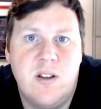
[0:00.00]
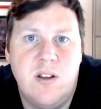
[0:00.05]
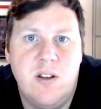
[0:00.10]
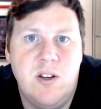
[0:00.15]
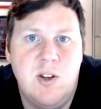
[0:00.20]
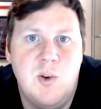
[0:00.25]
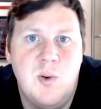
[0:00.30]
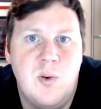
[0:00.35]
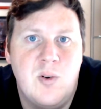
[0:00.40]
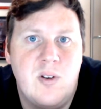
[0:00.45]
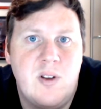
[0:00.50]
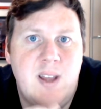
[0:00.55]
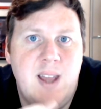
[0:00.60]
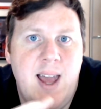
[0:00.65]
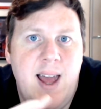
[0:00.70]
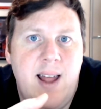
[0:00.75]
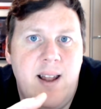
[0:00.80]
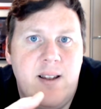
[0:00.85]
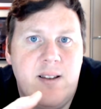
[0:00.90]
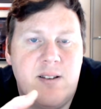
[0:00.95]
you will
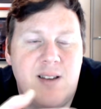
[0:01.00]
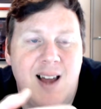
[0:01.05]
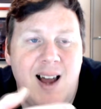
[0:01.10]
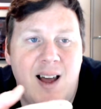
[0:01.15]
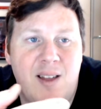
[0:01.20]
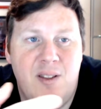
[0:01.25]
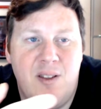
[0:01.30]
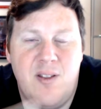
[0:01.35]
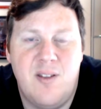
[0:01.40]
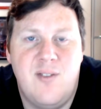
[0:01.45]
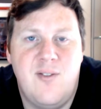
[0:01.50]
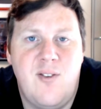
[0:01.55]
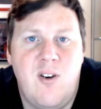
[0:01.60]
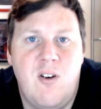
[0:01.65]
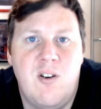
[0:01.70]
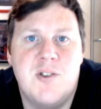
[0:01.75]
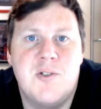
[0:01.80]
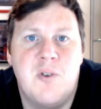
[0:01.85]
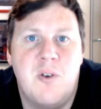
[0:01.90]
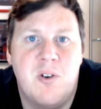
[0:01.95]
get either the
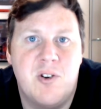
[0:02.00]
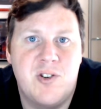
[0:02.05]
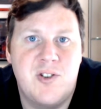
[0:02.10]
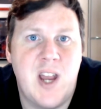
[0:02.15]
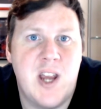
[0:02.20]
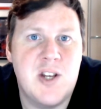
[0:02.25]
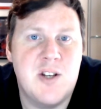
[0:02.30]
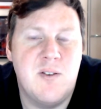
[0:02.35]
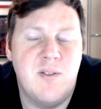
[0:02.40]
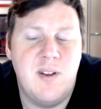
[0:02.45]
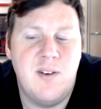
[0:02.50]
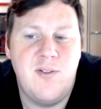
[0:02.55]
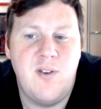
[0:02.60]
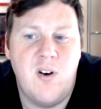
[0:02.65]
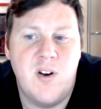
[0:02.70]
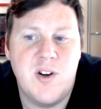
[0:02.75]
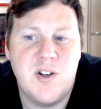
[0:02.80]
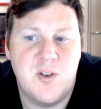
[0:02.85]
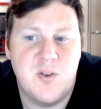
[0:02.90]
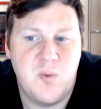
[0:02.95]
forest or a section of that
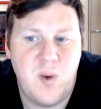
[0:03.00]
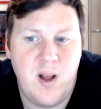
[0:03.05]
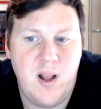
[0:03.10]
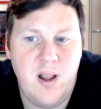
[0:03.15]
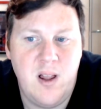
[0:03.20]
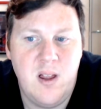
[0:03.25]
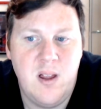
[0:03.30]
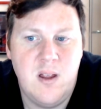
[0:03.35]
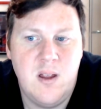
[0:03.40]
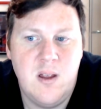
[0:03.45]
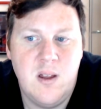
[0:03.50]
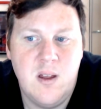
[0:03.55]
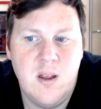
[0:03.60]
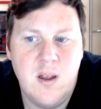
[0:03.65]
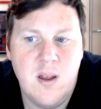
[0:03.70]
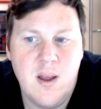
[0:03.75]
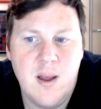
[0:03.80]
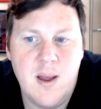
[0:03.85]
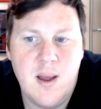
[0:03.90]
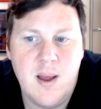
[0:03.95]
forest as well.
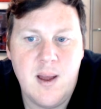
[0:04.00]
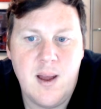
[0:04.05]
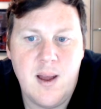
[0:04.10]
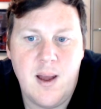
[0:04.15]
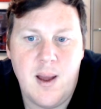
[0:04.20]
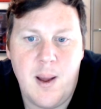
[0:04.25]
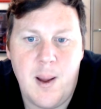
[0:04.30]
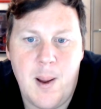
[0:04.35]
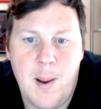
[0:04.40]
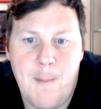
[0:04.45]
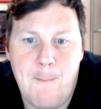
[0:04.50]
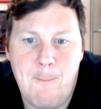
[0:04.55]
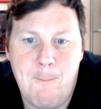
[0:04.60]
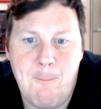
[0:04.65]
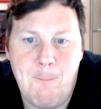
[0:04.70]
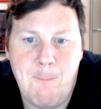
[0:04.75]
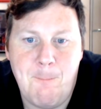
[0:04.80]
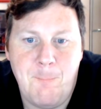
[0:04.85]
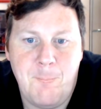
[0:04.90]
And